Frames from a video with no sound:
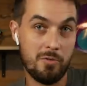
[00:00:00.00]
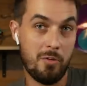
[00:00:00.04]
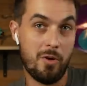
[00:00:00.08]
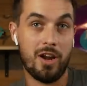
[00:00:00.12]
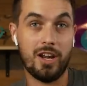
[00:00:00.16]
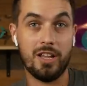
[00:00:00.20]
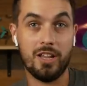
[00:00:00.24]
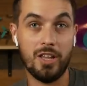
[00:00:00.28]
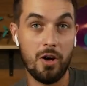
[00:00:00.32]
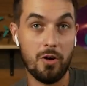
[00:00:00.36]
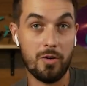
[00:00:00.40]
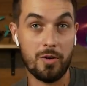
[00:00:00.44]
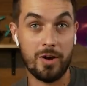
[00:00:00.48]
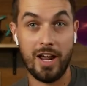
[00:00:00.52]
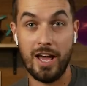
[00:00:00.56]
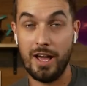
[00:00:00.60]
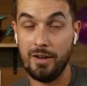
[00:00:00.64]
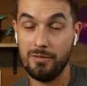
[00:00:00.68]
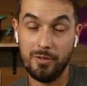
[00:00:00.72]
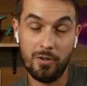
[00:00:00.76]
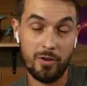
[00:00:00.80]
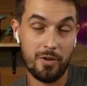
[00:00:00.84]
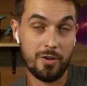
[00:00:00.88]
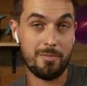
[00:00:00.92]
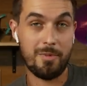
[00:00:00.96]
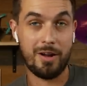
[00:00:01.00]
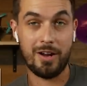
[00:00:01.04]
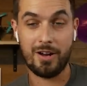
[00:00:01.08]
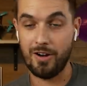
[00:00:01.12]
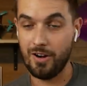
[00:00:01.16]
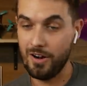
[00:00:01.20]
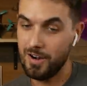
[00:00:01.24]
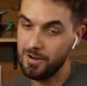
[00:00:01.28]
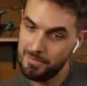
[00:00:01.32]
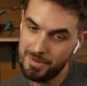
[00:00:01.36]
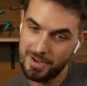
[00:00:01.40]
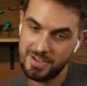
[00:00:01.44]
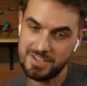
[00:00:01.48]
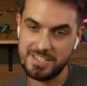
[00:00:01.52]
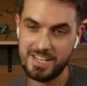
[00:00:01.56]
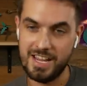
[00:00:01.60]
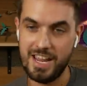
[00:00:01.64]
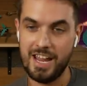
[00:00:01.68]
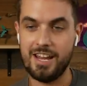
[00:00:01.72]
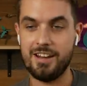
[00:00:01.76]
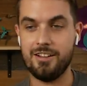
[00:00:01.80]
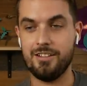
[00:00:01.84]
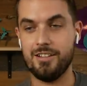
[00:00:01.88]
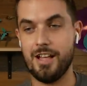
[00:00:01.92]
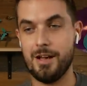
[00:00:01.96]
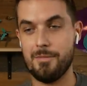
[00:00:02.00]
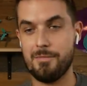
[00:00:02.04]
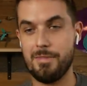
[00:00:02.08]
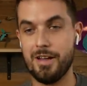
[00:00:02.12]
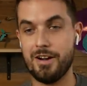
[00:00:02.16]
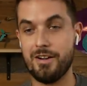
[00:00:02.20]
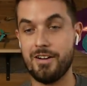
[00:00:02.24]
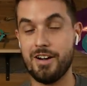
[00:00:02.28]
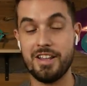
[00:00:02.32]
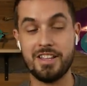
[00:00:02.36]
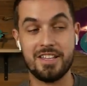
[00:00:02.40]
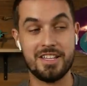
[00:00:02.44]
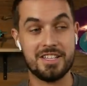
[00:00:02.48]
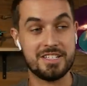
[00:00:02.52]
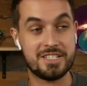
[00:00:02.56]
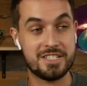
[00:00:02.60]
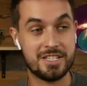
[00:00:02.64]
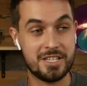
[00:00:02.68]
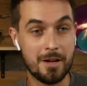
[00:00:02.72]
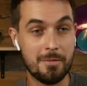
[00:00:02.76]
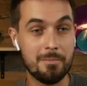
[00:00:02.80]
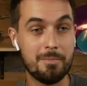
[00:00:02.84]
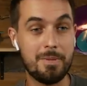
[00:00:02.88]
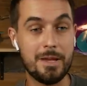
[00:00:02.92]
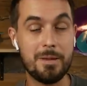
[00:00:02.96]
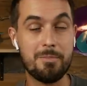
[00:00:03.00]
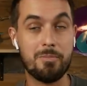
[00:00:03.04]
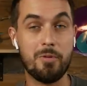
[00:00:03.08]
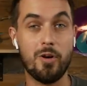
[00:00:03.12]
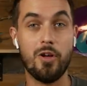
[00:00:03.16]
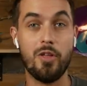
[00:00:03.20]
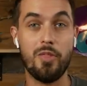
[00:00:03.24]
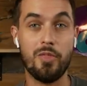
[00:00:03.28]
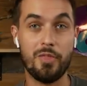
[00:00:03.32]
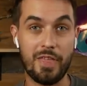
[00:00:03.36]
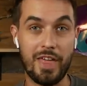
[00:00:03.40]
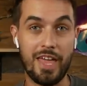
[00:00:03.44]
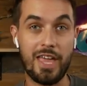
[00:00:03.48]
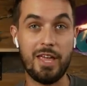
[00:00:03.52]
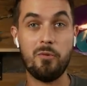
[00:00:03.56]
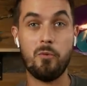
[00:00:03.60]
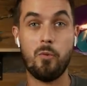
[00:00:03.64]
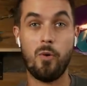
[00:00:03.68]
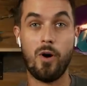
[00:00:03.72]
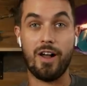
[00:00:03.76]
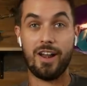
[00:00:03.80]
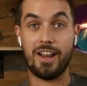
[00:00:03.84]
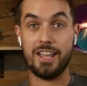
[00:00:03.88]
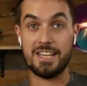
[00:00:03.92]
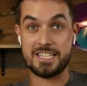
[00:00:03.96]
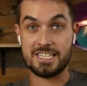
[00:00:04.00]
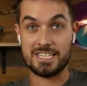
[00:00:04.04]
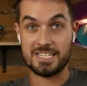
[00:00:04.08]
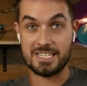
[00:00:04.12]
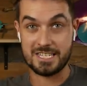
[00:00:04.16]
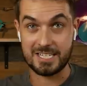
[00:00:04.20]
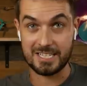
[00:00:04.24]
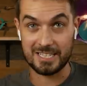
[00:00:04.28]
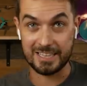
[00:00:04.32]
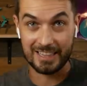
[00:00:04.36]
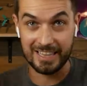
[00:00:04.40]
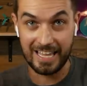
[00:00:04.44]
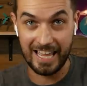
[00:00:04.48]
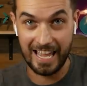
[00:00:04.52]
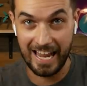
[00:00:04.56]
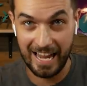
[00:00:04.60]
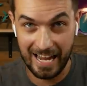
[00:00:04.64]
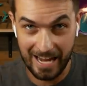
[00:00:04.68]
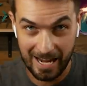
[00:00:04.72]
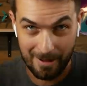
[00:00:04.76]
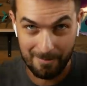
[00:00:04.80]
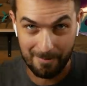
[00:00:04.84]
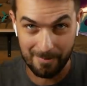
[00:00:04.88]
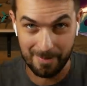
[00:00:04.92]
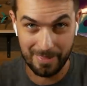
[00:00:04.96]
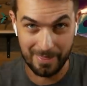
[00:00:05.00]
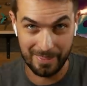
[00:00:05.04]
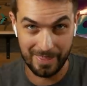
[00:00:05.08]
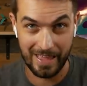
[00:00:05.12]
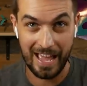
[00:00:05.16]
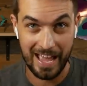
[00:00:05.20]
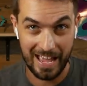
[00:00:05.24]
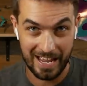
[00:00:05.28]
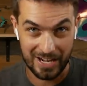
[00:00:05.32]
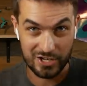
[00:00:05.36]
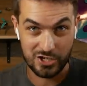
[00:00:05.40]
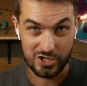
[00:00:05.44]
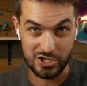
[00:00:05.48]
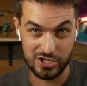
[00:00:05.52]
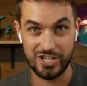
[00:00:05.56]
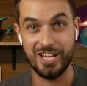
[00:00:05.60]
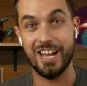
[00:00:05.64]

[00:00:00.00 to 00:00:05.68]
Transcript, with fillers: you wanna lower it. I've lowered my car, it makes it handle a lot better. And then some people, they wanna slam that